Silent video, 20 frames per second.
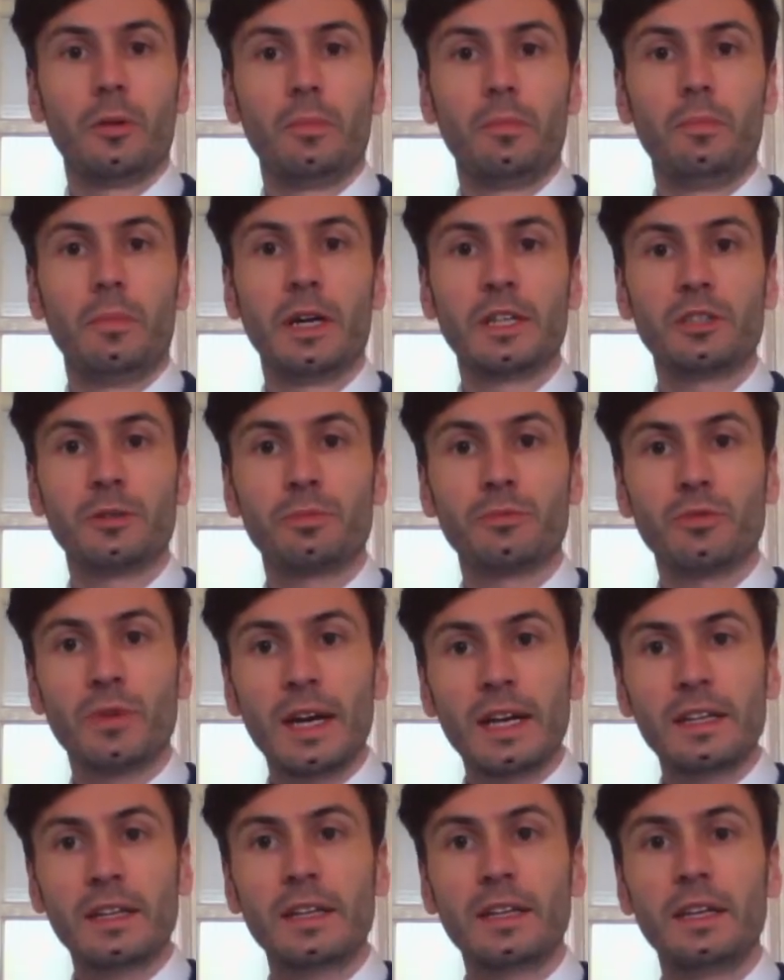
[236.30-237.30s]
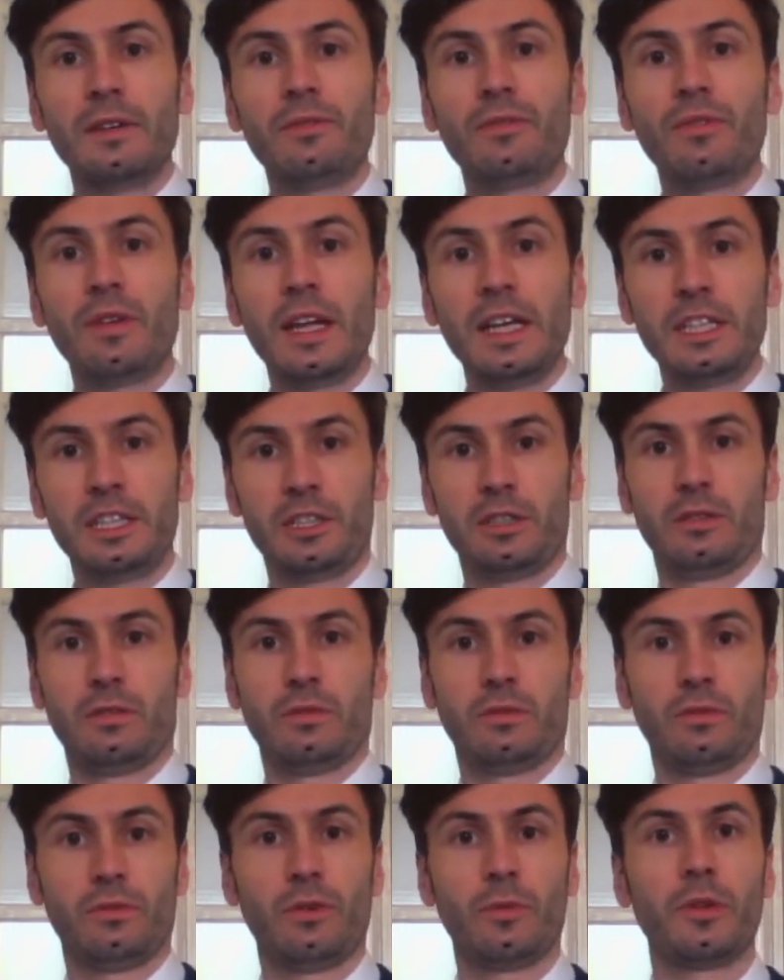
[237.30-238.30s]
By subtracting inflation
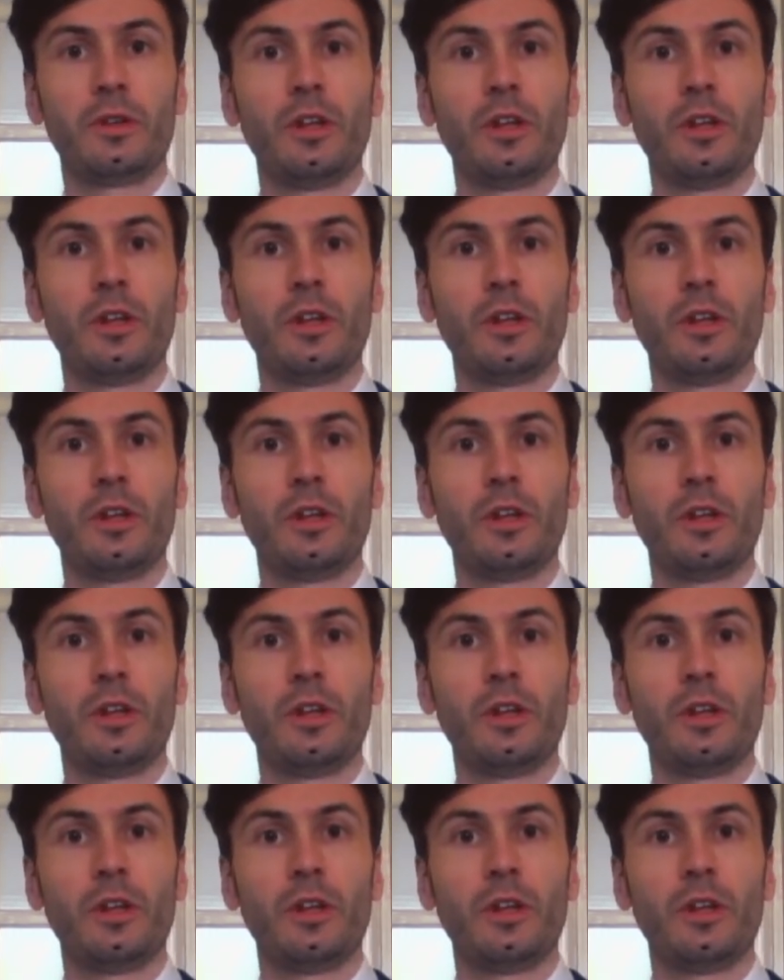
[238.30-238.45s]
from the